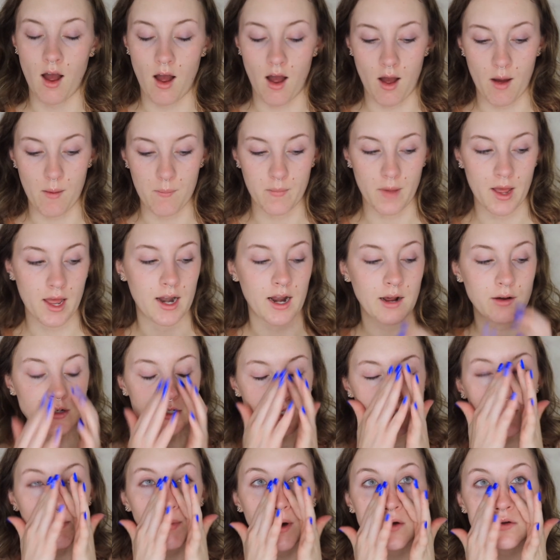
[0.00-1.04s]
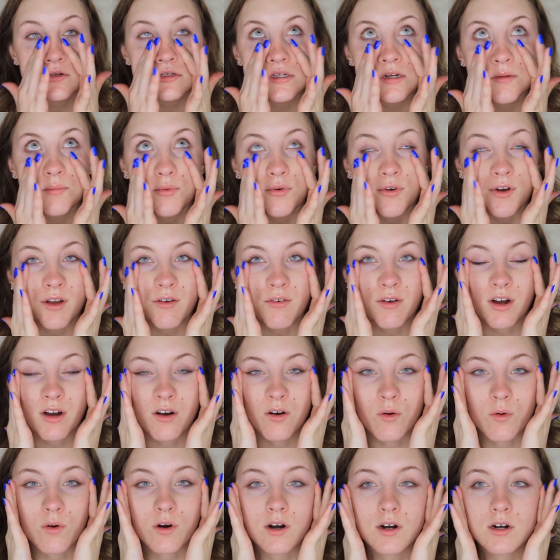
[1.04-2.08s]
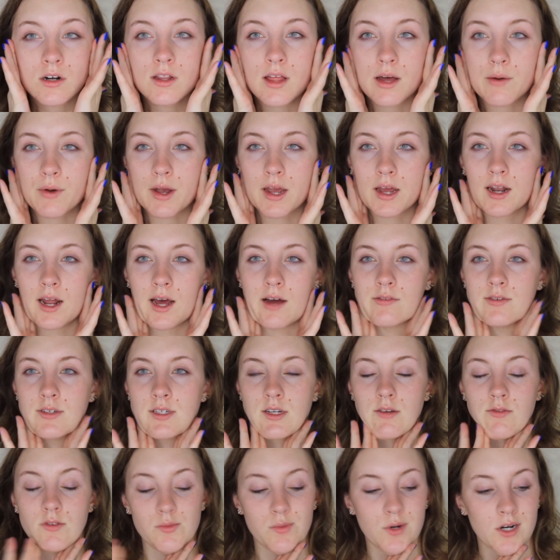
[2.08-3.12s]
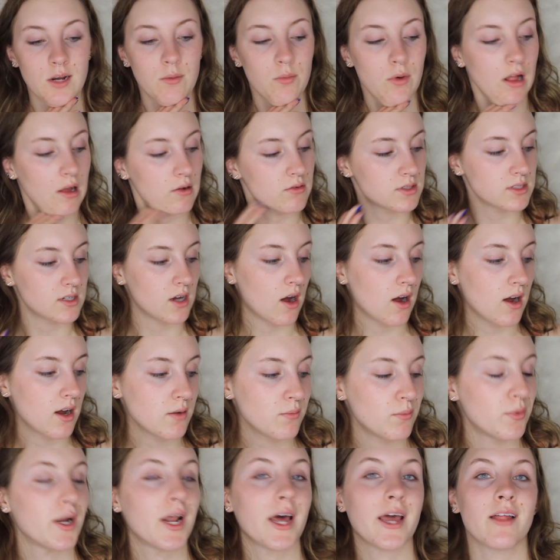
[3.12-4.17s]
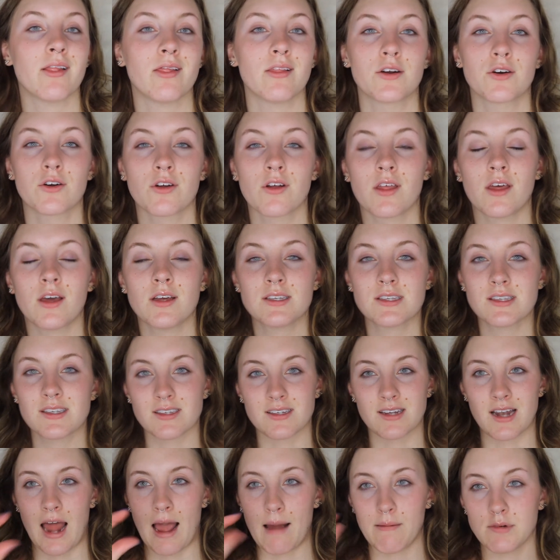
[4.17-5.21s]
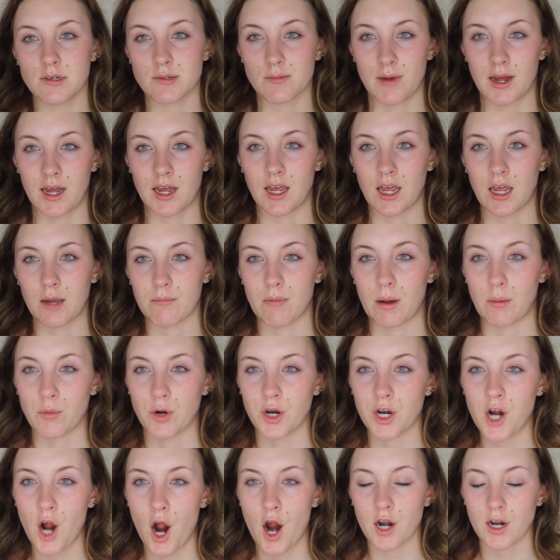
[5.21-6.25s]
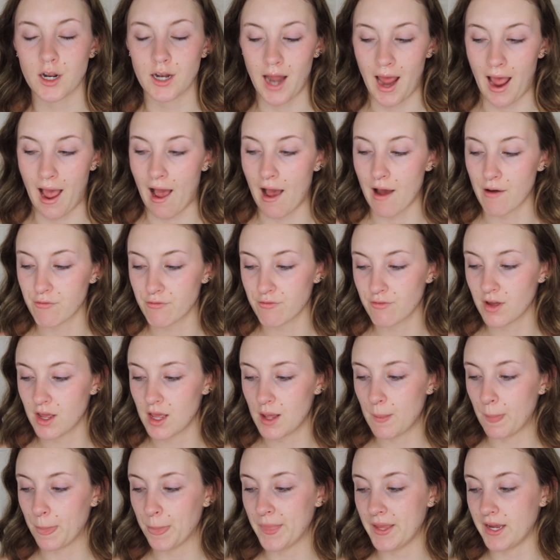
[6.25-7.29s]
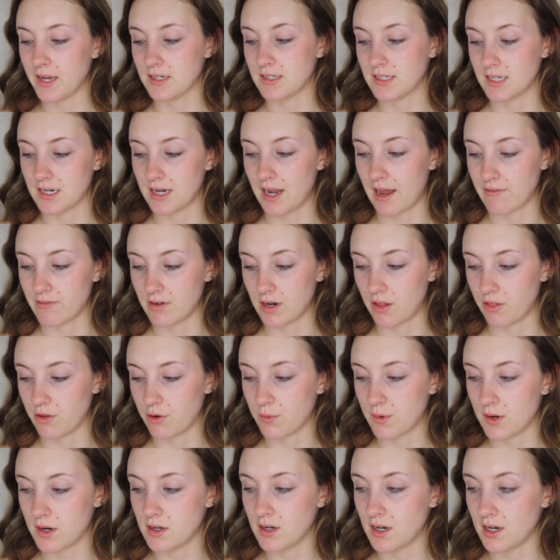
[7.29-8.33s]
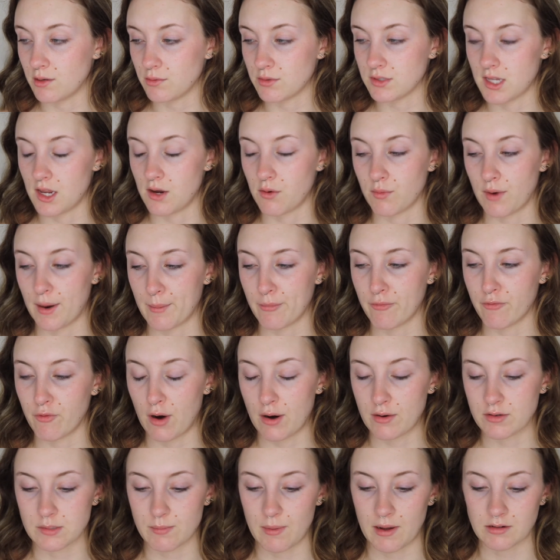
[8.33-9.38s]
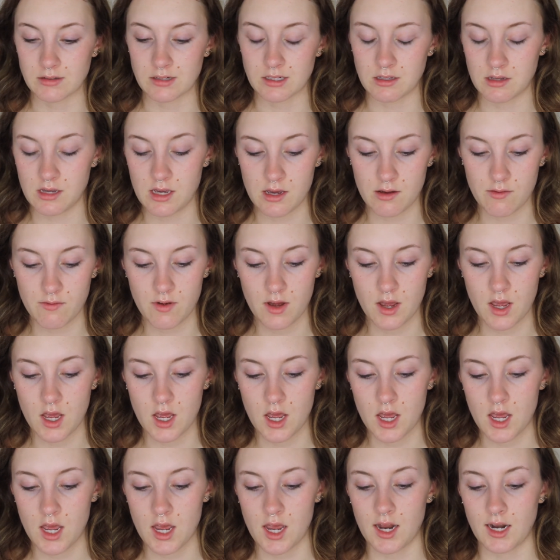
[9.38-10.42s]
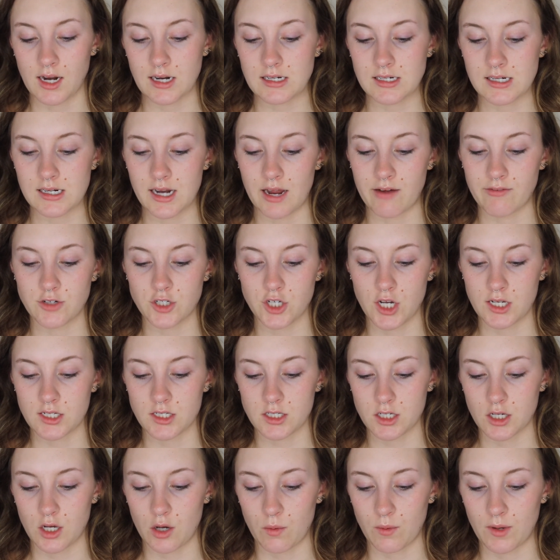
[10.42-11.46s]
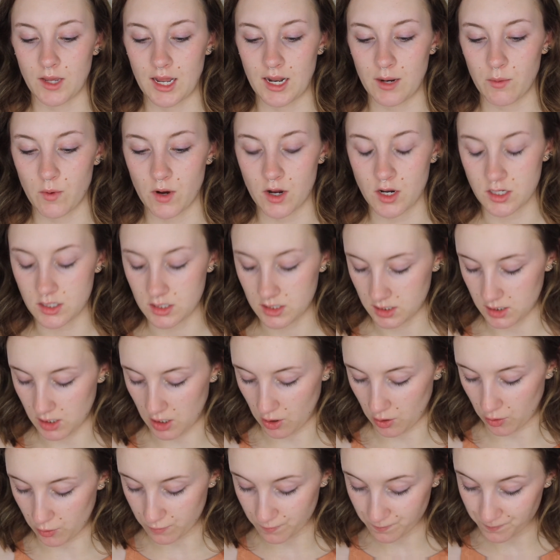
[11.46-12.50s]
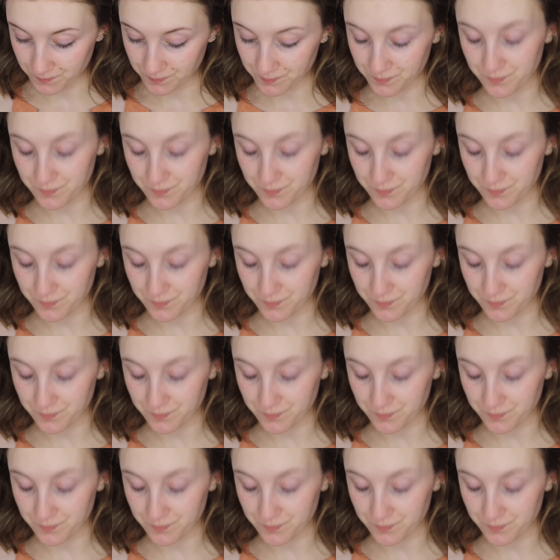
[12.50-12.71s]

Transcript: Um, and I was supposed to pre-record, that way I'd have stuff to put up while I was gone, but I literally snapped my memory card in half and didn't have another one and it was like right before I was about to leave and I didn't have a chance to go get one so